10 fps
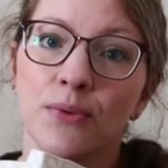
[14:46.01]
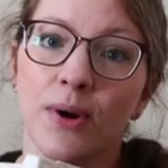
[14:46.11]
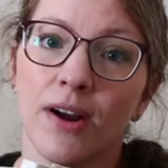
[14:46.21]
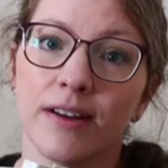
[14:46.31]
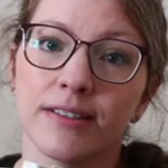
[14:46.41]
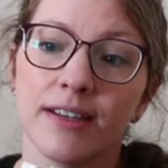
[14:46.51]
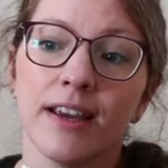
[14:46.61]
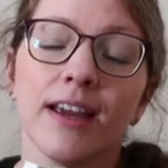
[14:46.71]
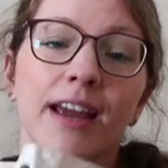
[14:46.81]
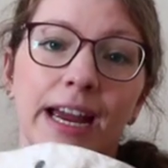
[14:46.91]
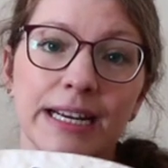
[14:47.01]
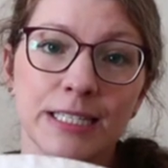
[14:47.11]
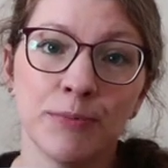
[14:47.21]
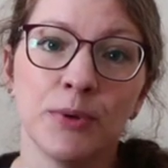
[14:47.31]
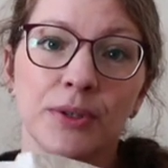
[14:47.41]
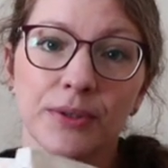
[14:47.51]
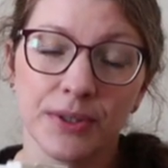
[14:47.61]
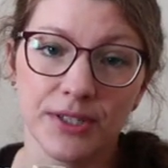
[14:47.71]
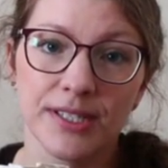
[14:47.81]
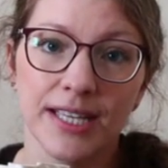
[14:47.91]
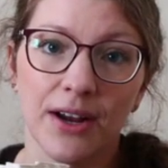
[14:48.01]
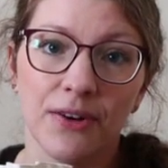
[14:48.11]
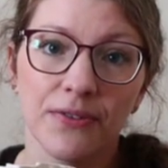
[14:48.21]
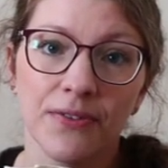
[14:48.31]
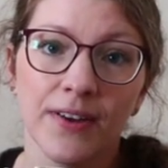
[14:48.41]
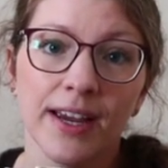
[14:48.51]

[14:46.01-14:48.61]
want a spoil yourself